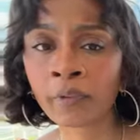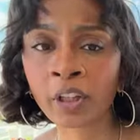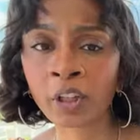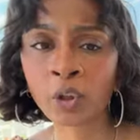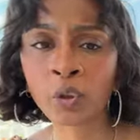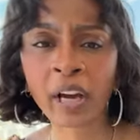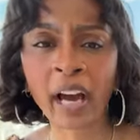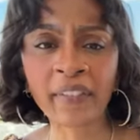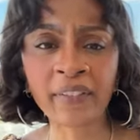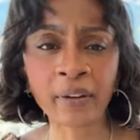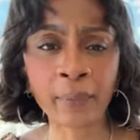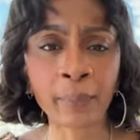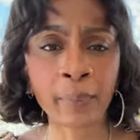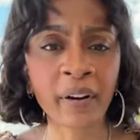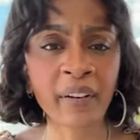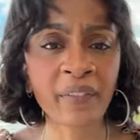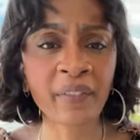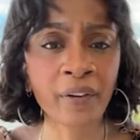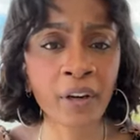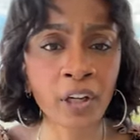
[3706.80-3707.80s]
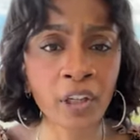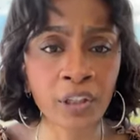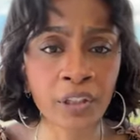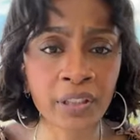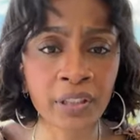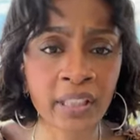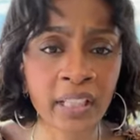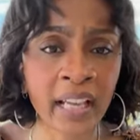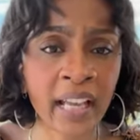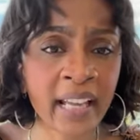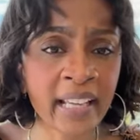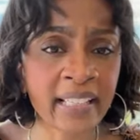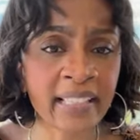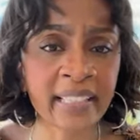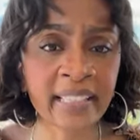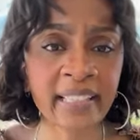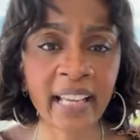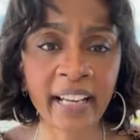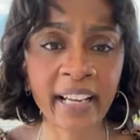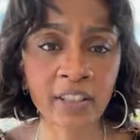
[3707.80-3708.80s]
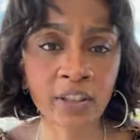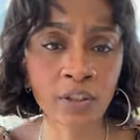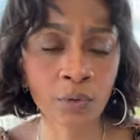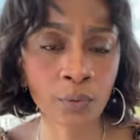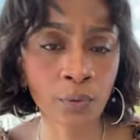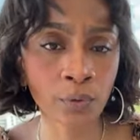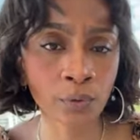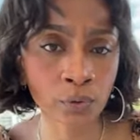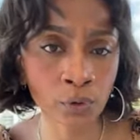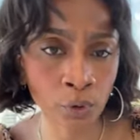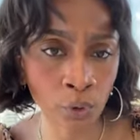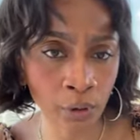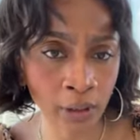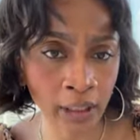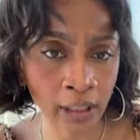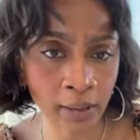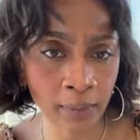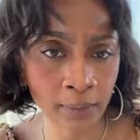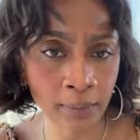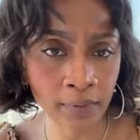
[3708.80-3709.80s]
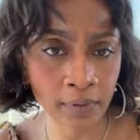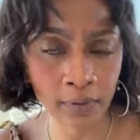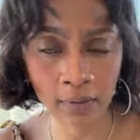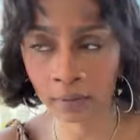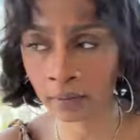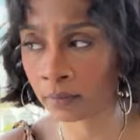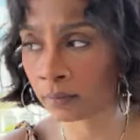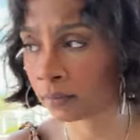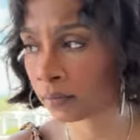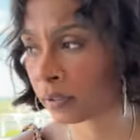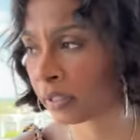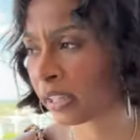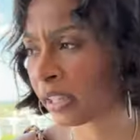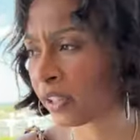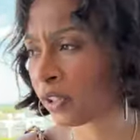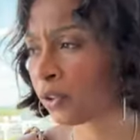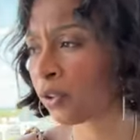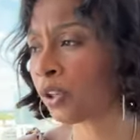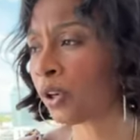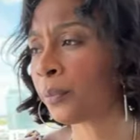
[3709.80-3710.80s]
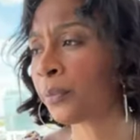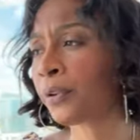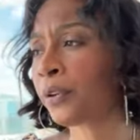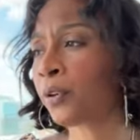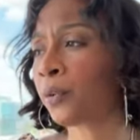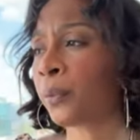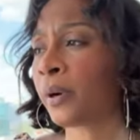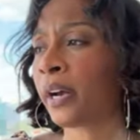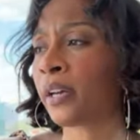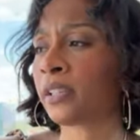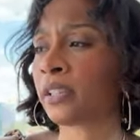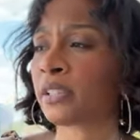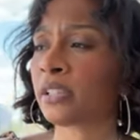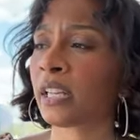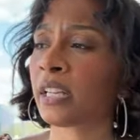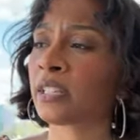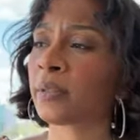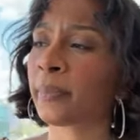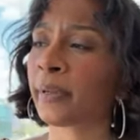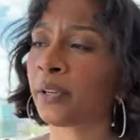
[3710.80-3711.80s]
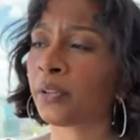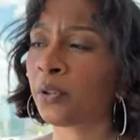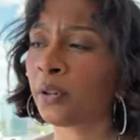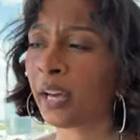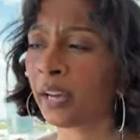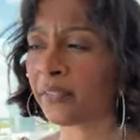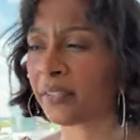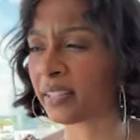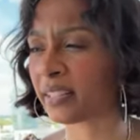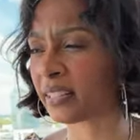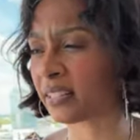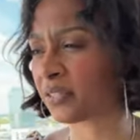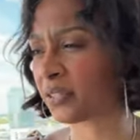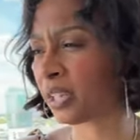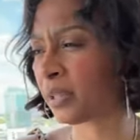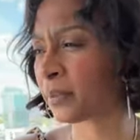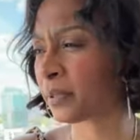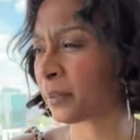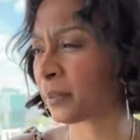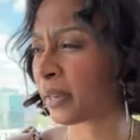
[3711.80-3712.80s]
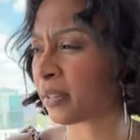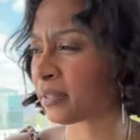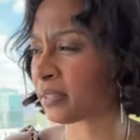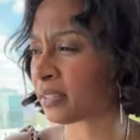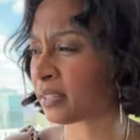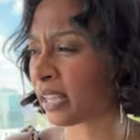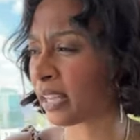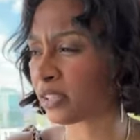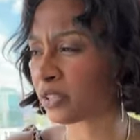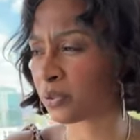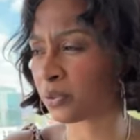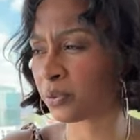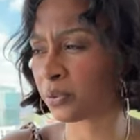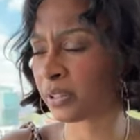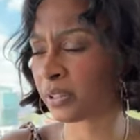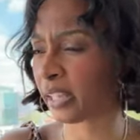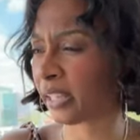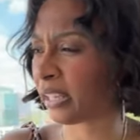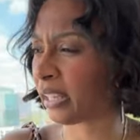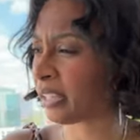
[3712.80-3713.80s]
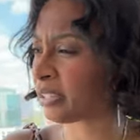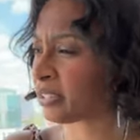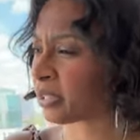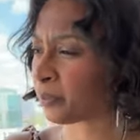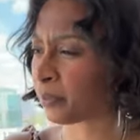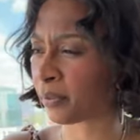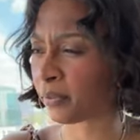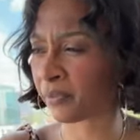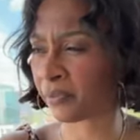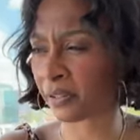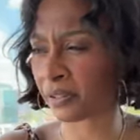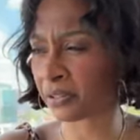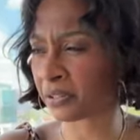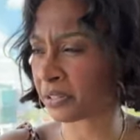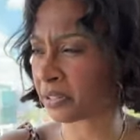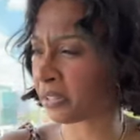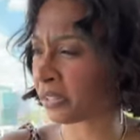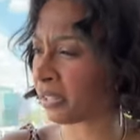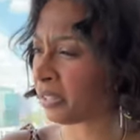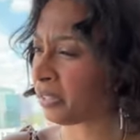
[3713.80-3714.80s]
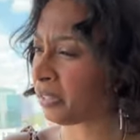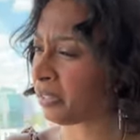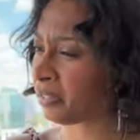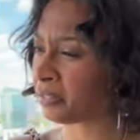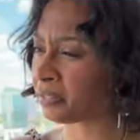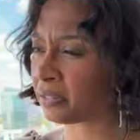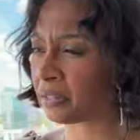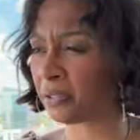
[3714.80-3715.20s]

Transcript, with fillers: You having perverse sexual dreams. You know, when you're around a Jezebel, you having dreams about sexual things and perverse things.